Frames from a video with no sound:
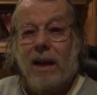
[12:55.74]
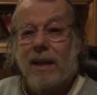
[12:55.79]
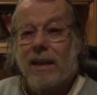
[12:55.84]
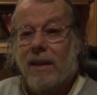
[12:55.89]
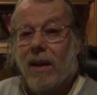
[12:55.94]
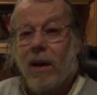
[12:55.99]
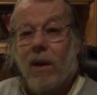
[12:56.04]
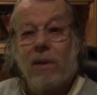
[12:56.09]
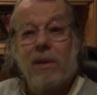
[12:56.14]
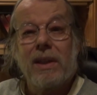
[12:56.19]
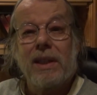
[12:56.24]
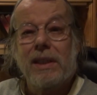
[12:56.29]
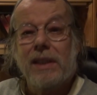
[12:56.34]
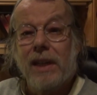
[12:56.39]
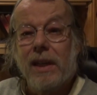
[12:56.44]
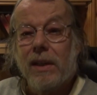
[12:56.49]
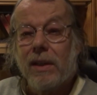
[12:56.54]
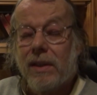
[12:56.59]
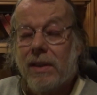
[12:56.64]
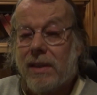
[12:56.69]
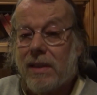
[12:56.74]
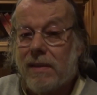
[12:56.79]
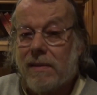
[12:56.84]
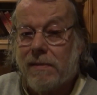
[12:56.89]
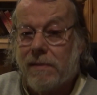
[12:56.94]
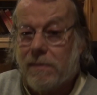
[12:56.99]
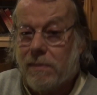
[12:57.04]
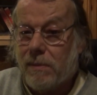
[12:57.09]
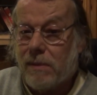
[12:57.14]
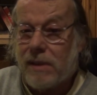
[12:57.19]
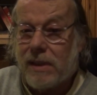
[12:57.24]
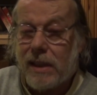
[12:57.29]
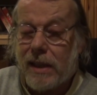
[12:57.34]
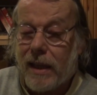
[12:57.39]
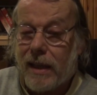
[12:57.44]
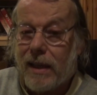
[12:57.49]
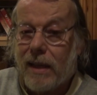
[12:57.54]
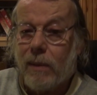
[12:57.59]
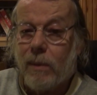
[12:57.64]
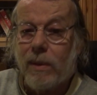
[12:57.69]
all these years of
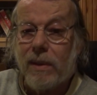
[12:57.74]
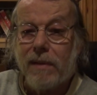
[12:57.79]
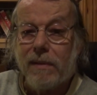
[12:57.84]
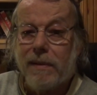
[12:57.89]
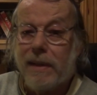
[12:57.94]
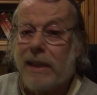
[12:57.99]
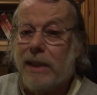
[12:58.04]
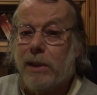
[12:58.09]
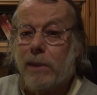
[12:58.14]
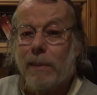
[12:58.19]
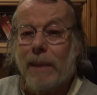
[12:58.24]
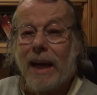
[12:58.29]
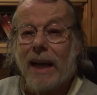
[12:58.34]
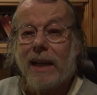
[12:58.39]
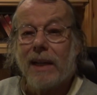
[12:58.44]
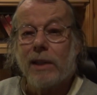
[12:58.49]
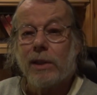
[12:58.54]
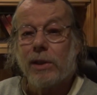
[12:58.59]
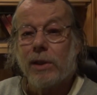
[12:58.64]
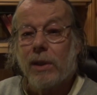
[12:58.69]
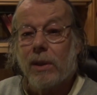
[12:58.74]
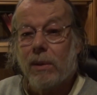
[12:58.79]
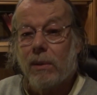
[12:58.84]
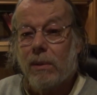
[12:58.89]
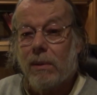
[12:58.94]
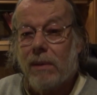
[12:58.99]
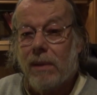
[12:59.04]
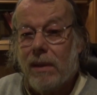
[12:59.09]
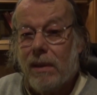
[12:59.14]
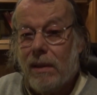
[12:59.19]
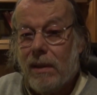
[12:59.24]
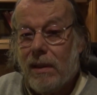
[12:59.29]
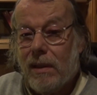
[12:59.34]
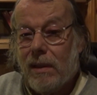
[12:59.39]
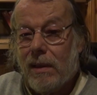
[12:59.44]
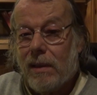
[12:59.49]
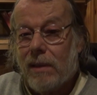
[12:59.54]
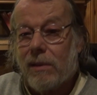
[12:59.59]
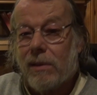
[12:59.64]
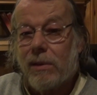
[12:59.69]
sticking with the Vegematic show,
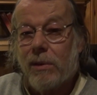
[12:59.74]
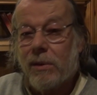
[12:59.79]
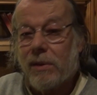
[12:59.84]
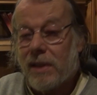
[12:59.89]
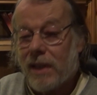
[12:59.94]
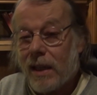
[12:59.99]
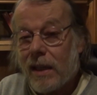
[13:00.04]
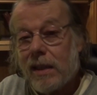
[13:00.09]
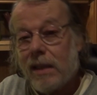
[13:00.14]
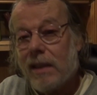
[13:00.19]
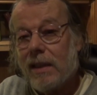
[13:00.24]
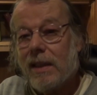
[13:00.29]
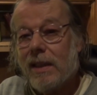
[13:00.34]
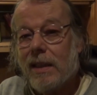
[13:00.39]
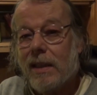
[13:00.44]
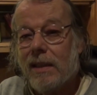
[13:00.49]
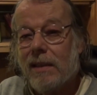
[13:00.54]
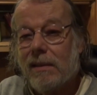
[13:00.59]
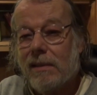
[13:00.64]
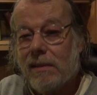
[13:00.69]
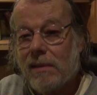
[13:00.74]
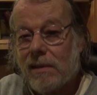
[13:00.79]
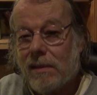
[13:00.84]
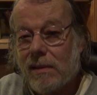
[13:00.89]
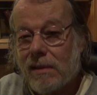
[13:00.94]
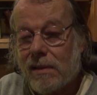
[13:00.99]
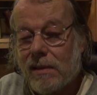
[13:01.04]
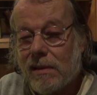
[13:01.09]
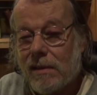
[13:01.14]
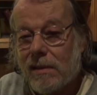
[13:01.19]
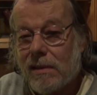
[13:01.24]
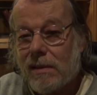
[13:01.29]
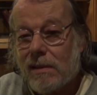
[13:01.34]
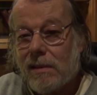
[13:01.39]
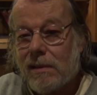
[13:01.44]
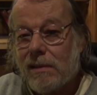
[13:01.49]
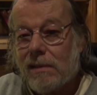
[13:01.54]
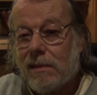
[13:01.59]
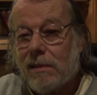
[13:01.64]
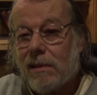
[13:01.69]
through thick and thin,
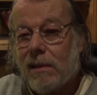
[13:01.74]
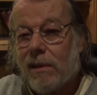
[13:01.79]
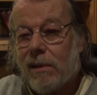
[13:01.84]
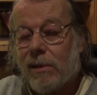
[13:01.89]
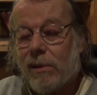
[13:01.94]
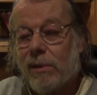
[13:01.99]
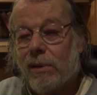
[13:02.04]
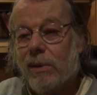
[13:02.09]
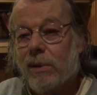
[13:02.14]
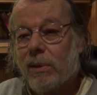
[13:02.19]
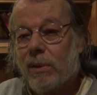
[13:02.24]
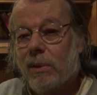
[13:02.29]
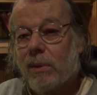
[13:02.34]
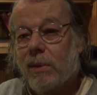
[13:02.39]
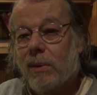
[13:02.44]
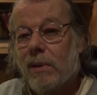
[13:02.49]
through